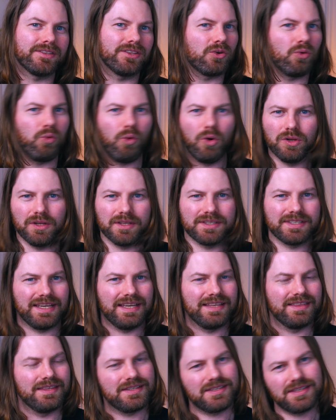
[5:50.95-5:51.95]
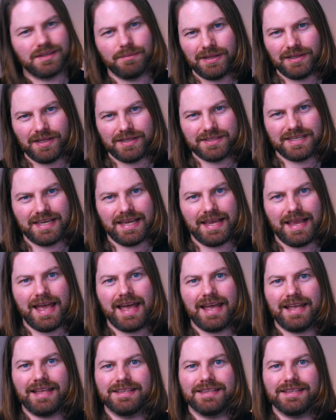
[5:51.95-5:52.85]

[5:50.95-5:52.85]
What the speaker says: the quality and the stability